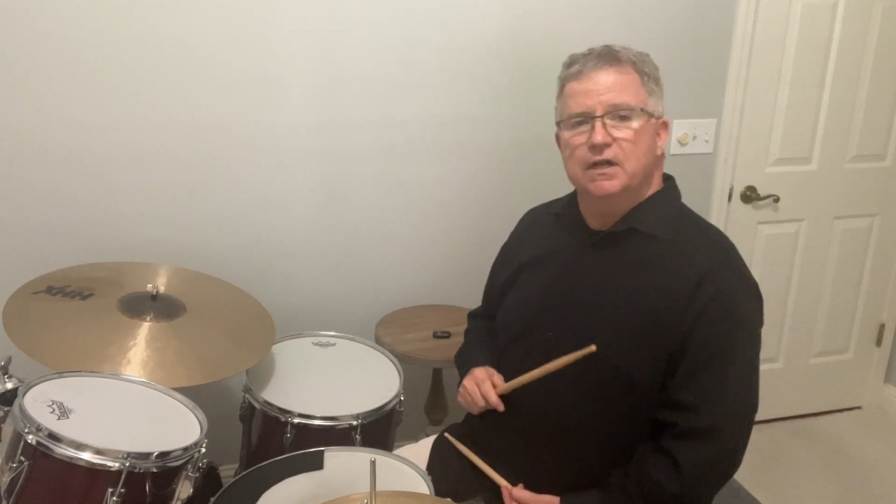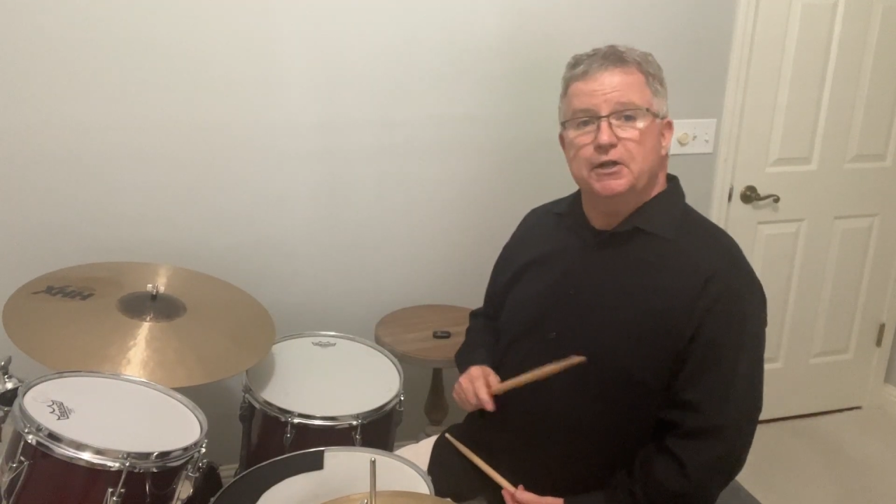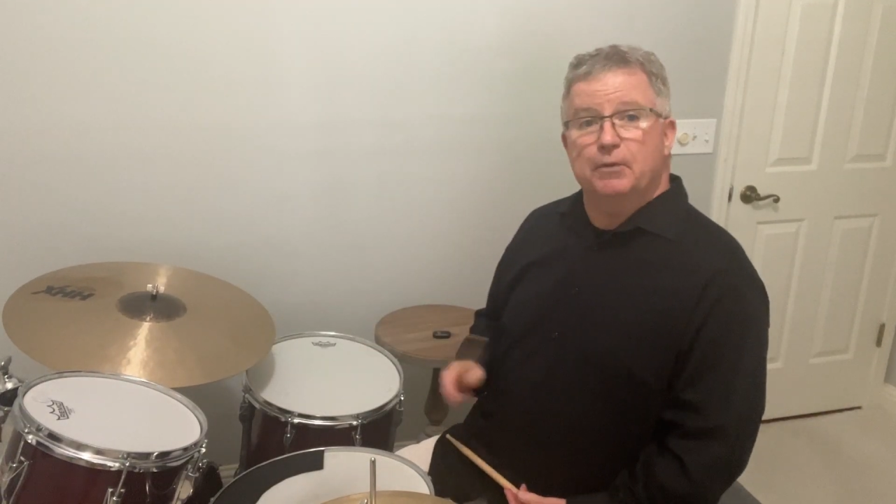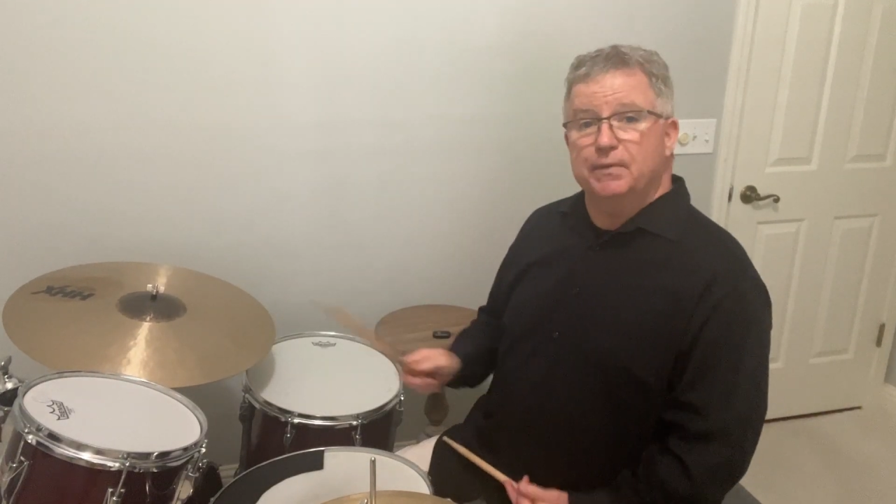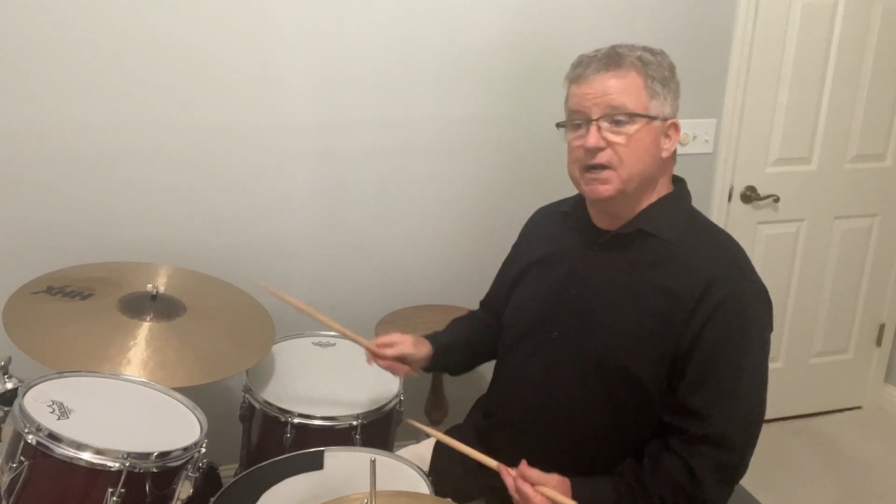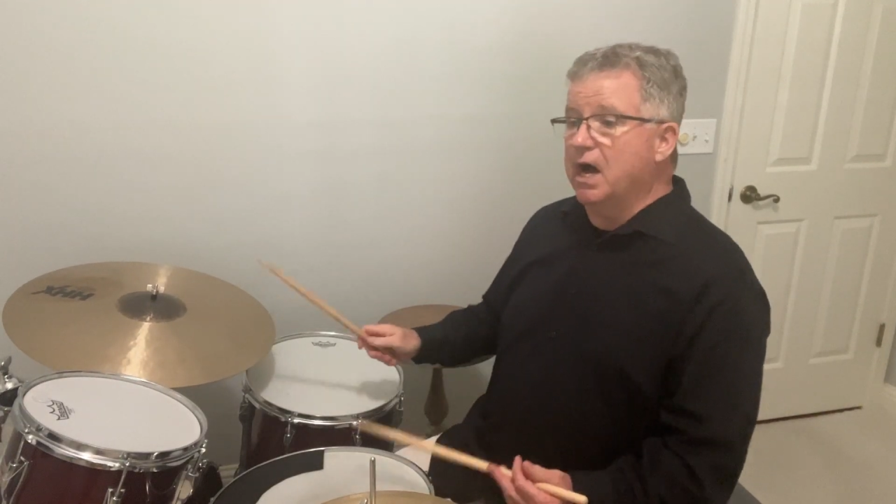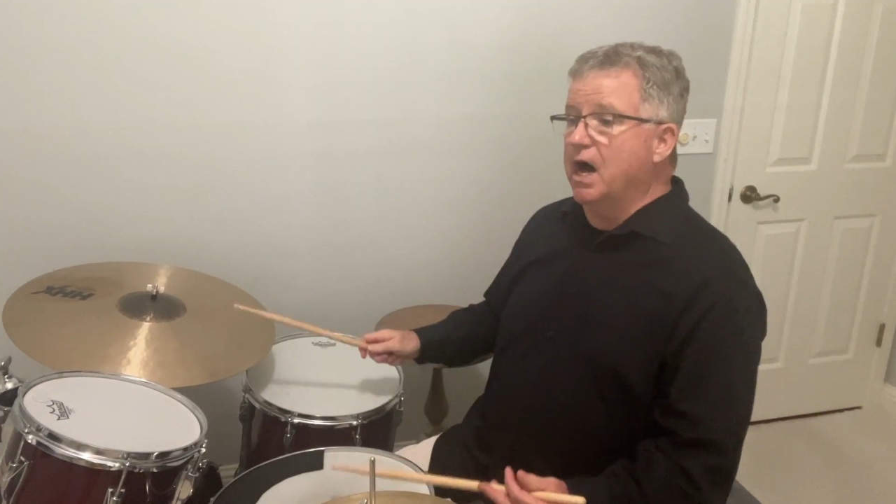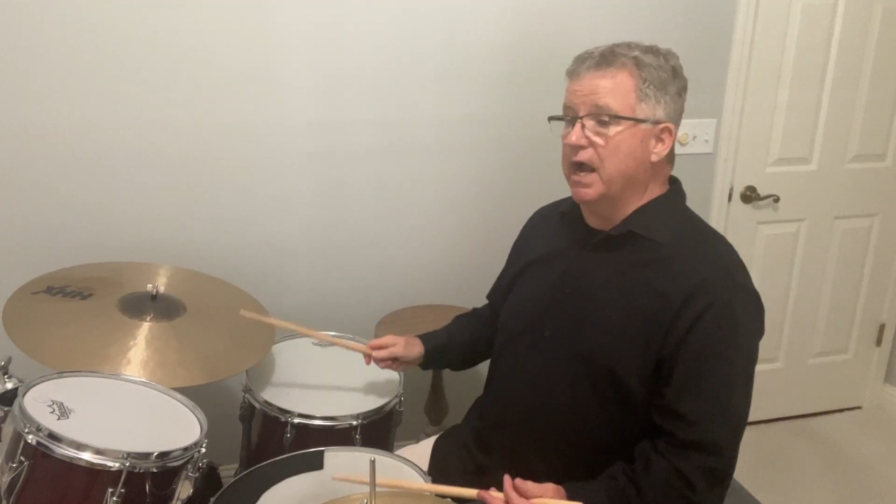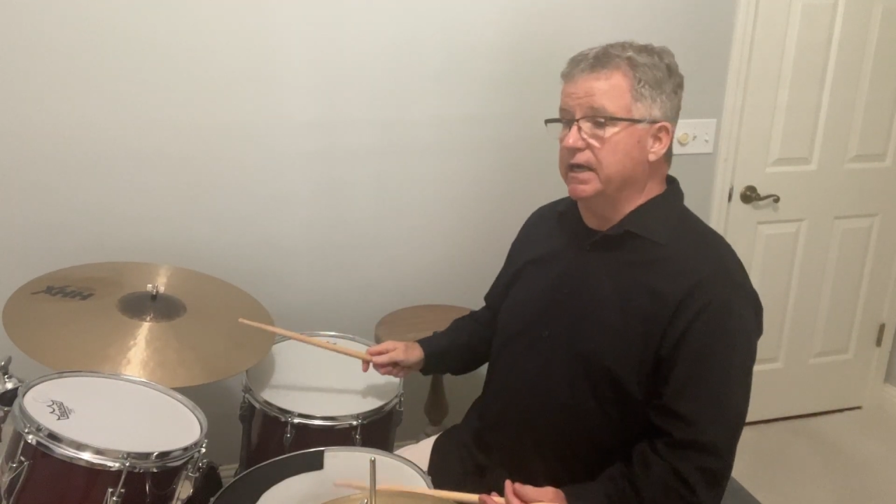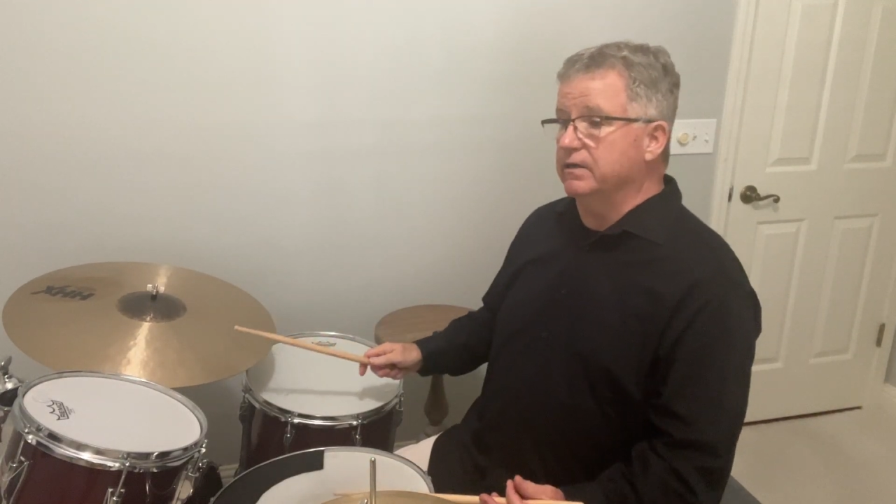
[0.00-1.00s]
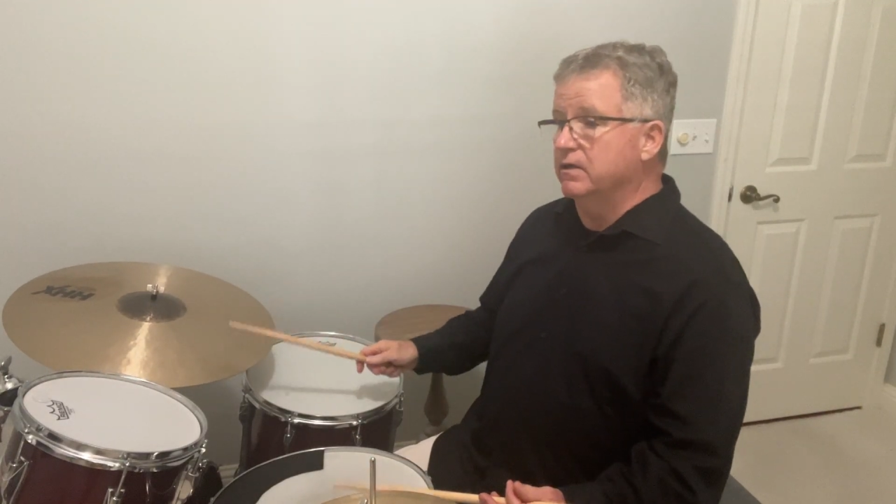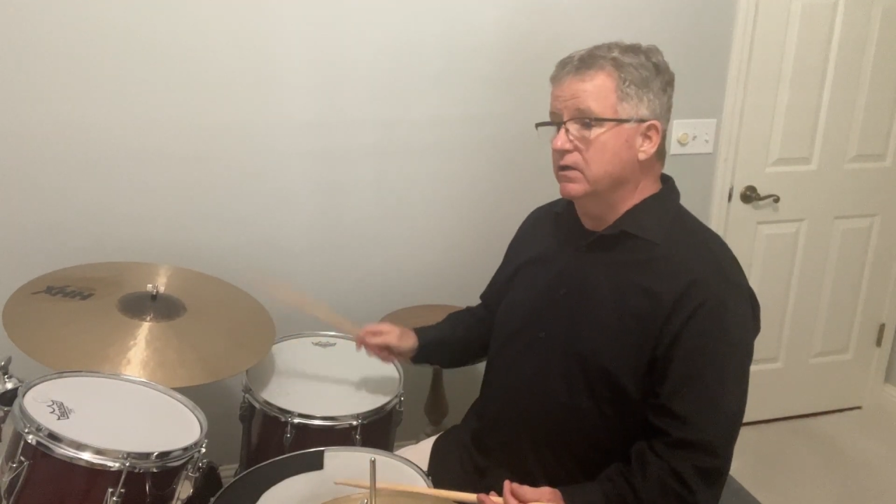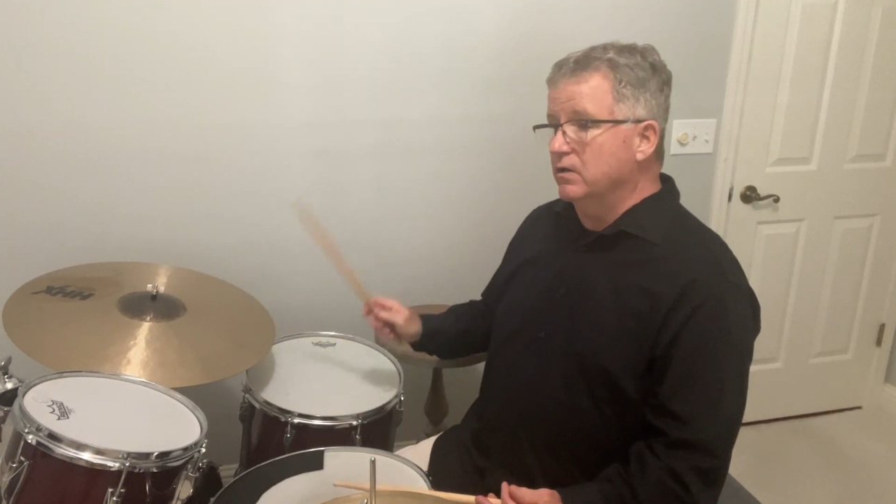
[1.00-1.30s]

Number 9,